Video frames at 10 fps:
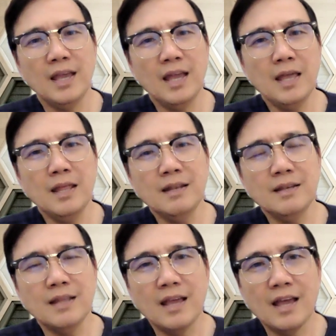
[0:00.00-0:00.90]
and
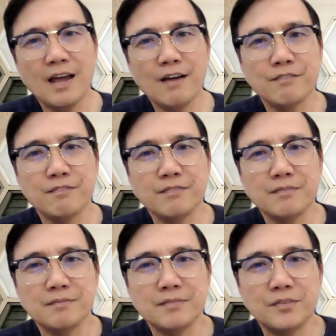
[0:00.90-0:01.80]
have
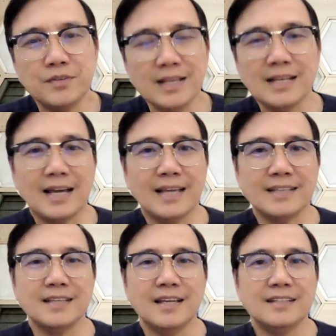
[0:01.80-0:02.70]
realized